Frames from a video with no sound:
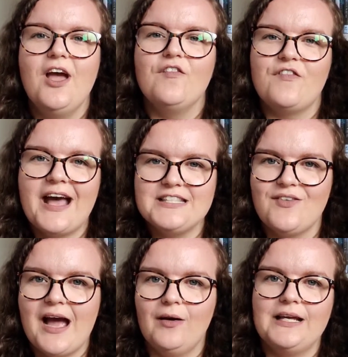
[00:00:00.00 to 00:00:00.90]
Fans of
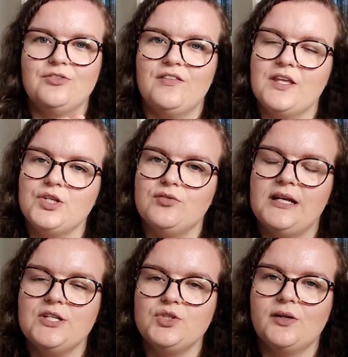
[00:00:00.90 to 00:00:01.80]
Outlander, I think you'd
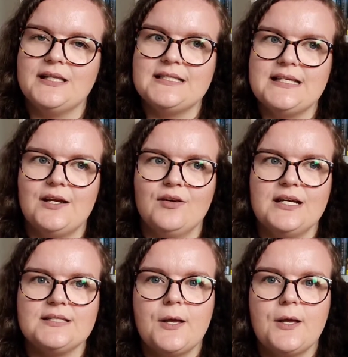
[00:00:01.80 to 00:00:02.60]
really enjoy this series.